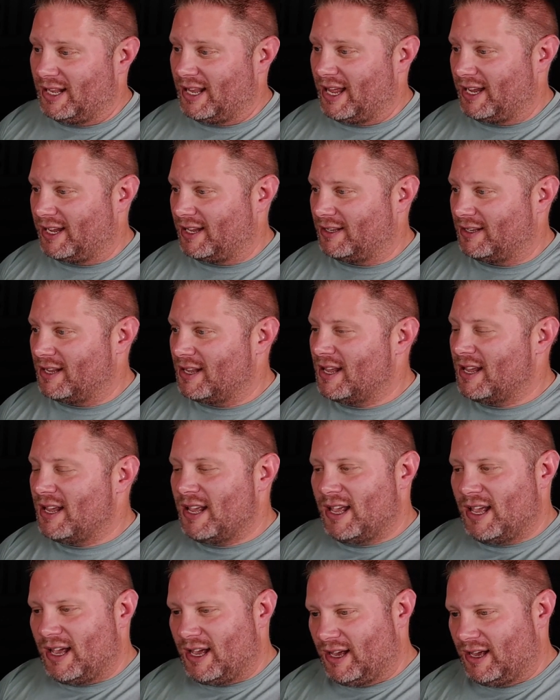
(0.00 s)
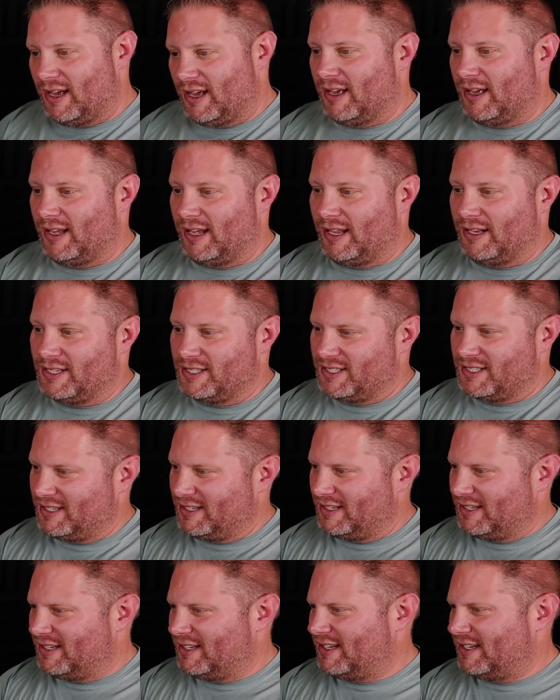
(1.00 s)
I like it. And this
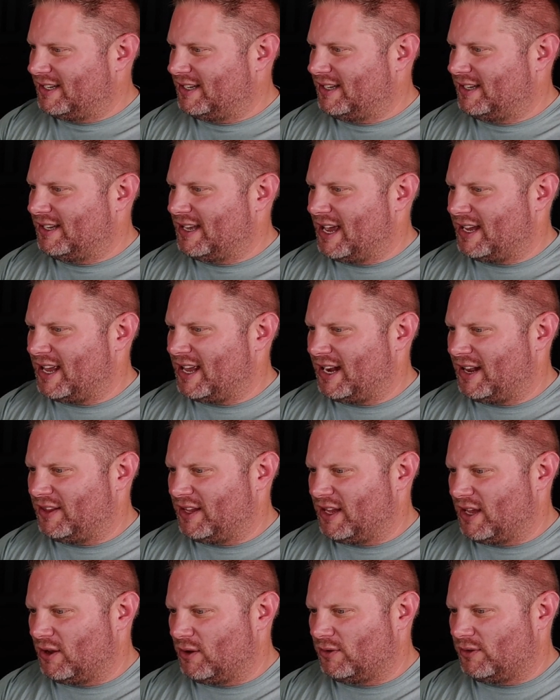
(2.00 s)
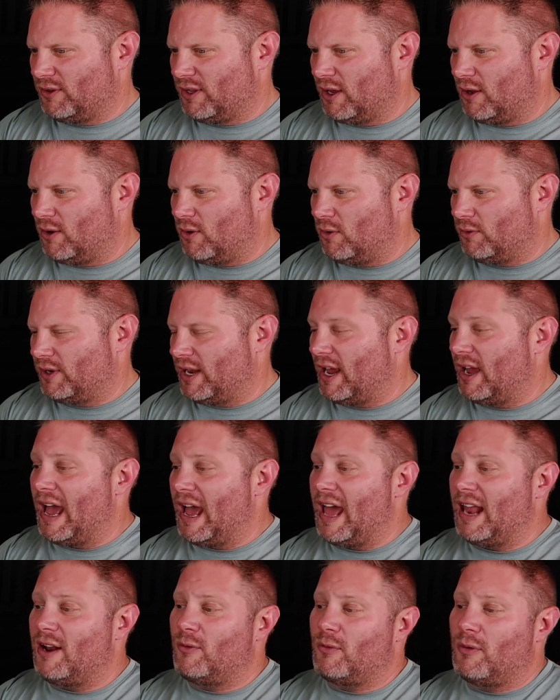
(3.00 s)
got kind of the old. Now,
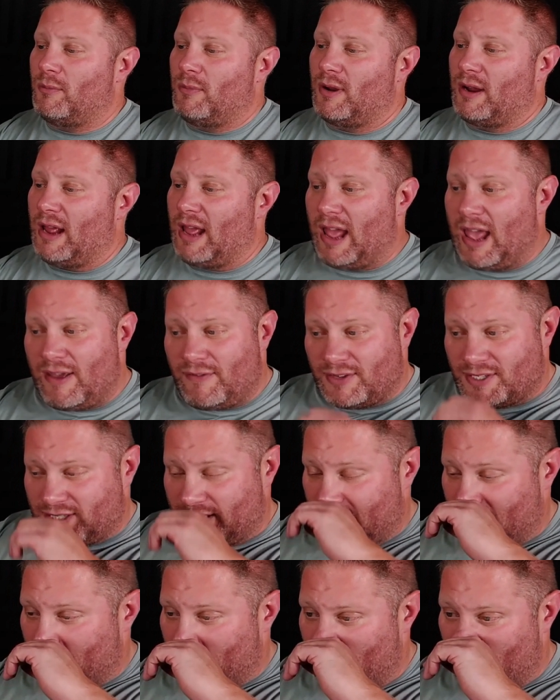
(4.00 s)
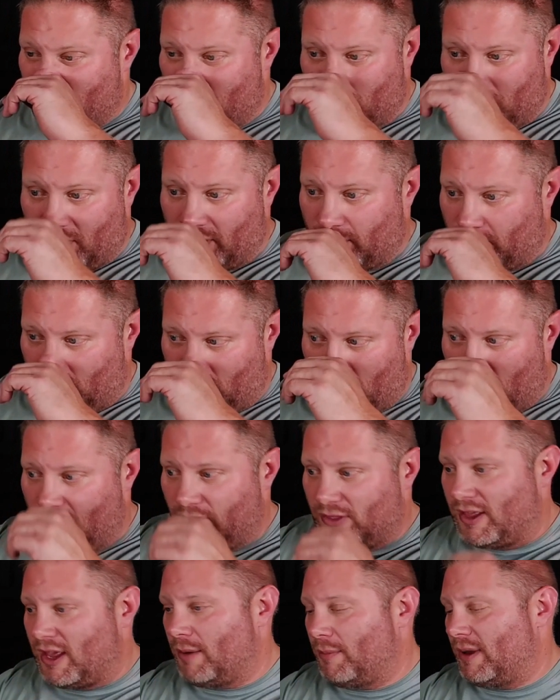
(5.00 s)
I don't remember. I haven't seen the movie Brother Where
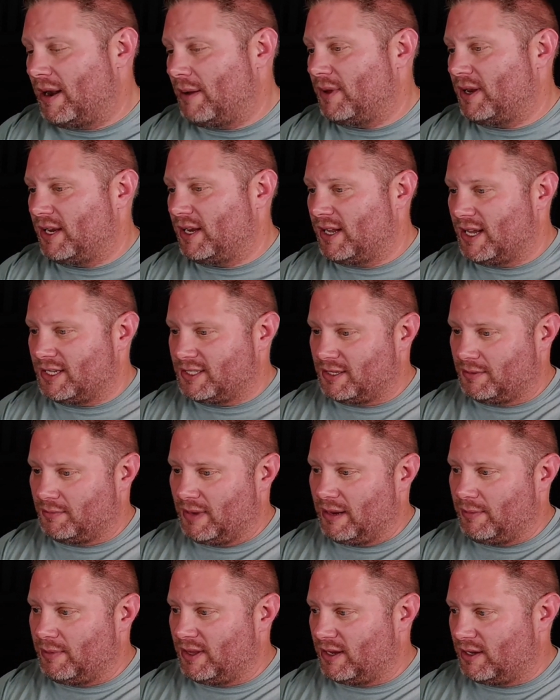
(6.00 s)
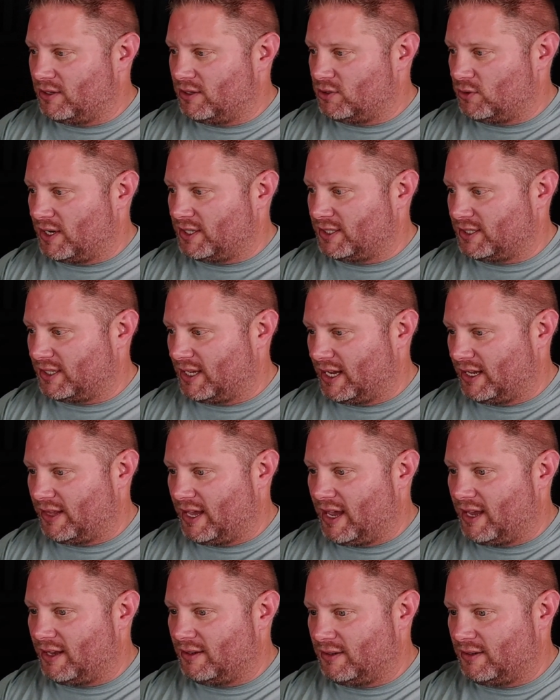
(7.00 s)
Art Thou, but I'm going to guess that maybe they dressed like
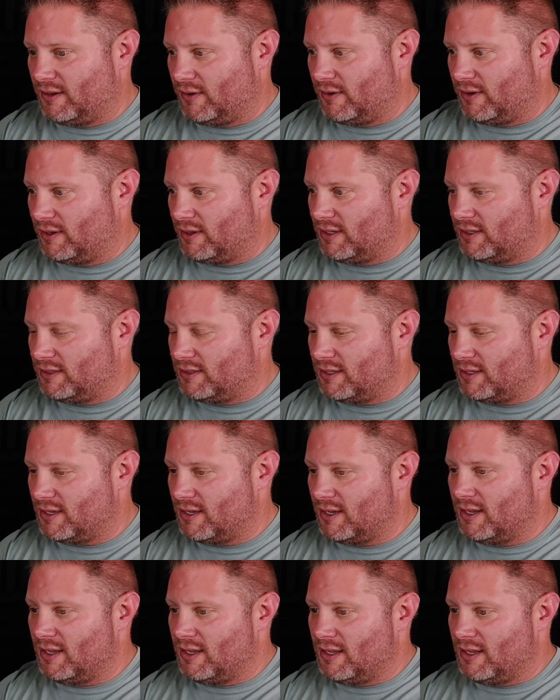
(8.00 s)
that during this.